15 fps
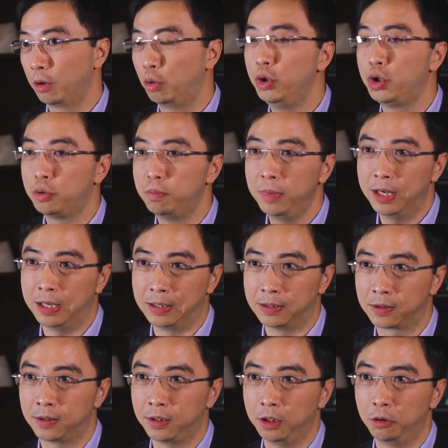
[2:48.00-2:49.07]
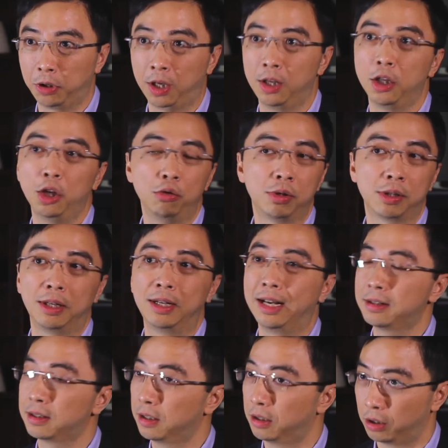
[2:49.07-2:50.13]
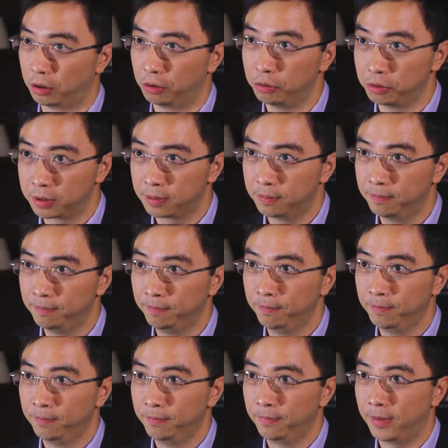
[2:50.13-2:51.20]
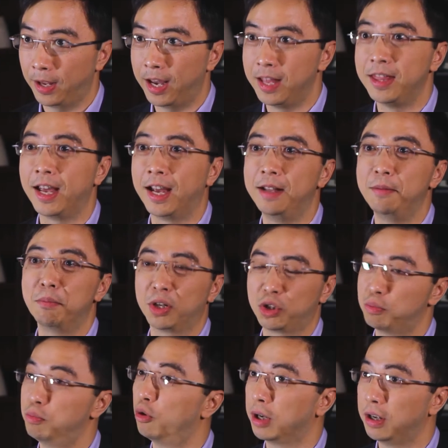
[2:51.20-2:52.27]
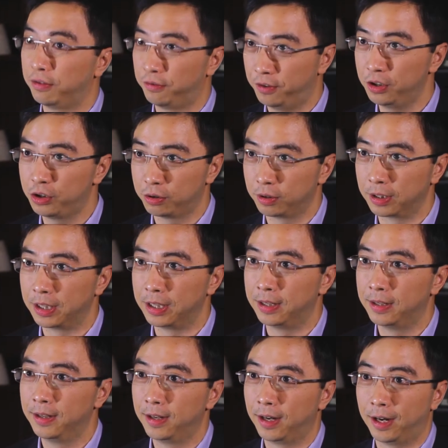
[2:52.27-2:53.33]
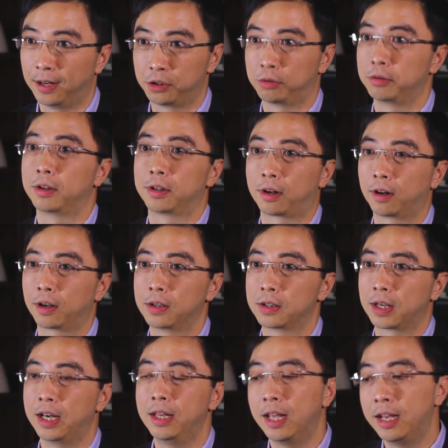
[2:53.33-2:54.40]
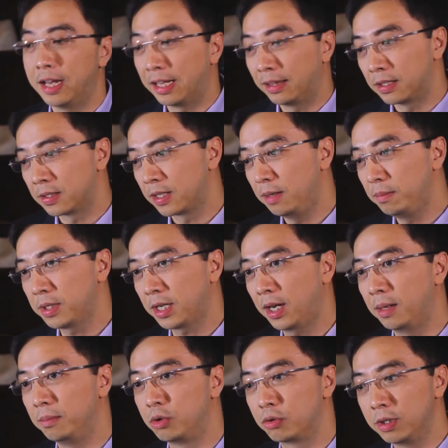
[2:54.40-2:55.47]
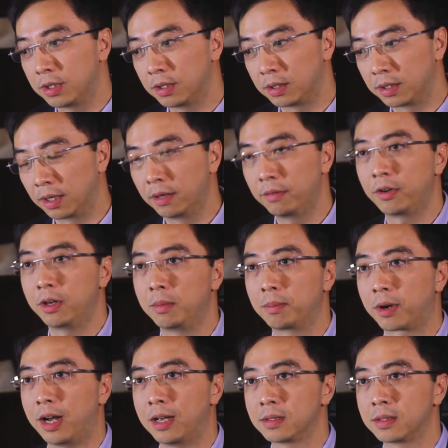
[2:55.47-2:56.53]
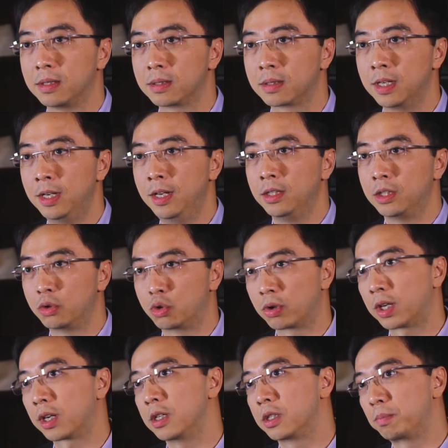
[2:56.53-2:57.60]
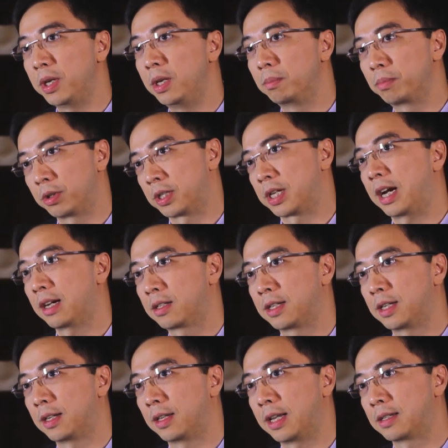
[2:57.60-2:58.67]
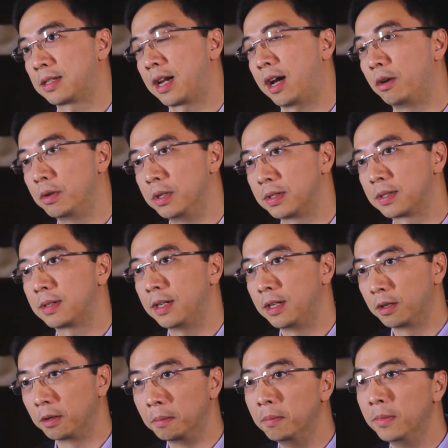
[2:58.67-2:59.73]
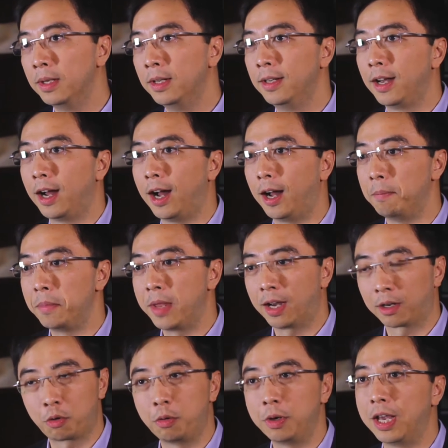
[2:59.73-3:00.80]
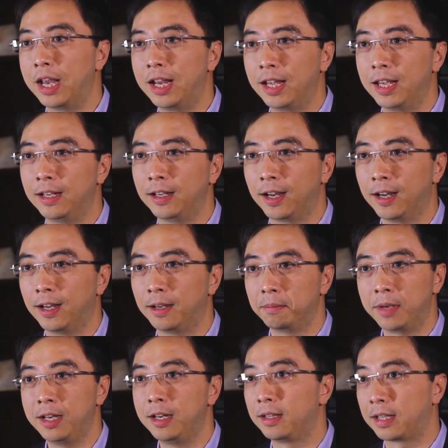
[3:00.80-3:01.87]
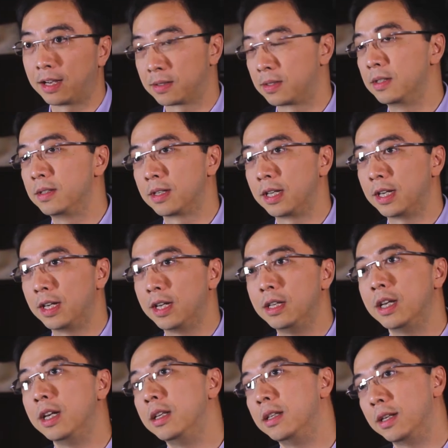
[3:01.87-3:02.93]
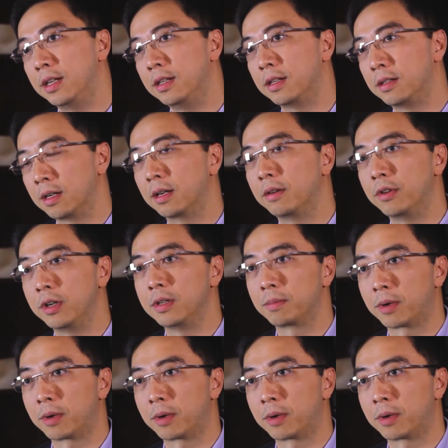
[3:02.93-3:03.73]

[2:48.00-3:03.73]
which means you can use lesser dose and then much more efficiently to the target site. And then at the same time, during the delivering process, the drug is being protected. That's how it's not creating any toxicity in the delivering